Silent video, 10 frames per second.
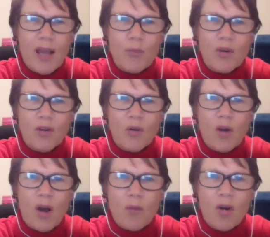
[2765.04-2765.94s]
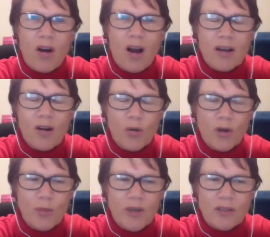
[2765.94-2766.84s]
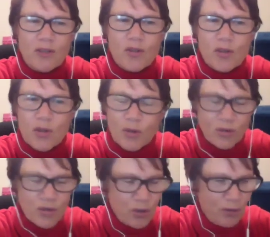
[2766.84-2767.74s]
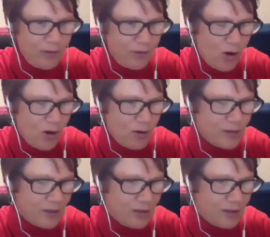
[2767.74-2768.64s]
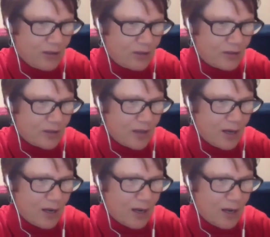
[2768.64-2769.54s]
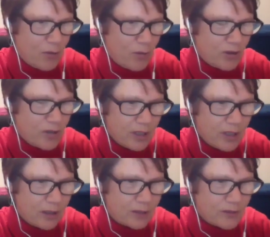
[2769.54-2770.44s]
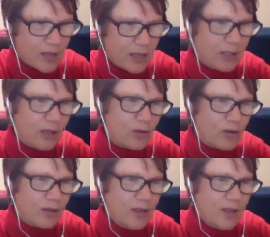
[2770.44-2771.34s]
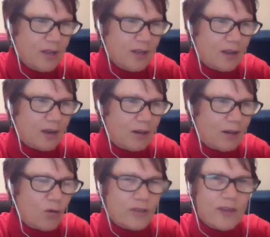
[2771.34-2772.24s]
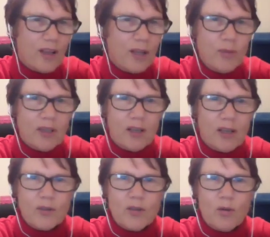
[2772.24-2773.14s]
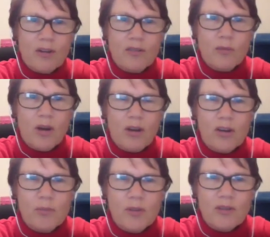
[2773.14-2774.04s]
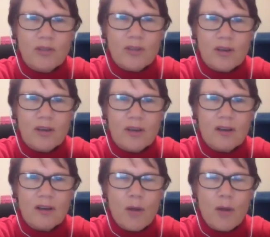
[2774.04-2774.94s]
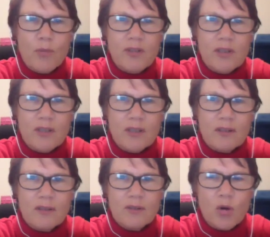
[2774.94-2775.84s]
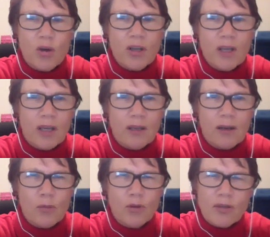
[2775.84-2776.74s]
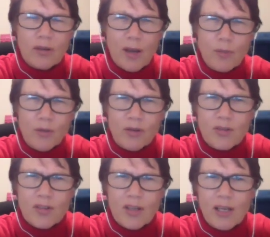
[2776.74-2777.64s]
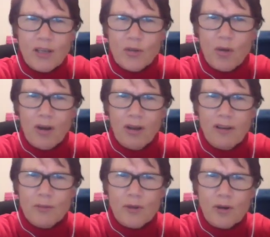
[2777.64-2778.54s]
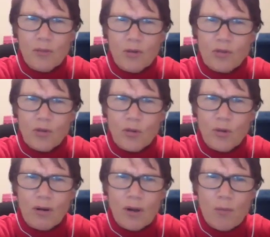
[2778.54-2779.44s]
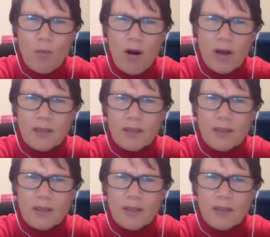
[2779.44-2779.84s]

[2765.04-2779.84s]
but I don't want to be too involved, and I'm not thinking of taking on or developing another squad of my own, because I'm busy working, and I'm also coming to the stage in my life where I'm not sure where I might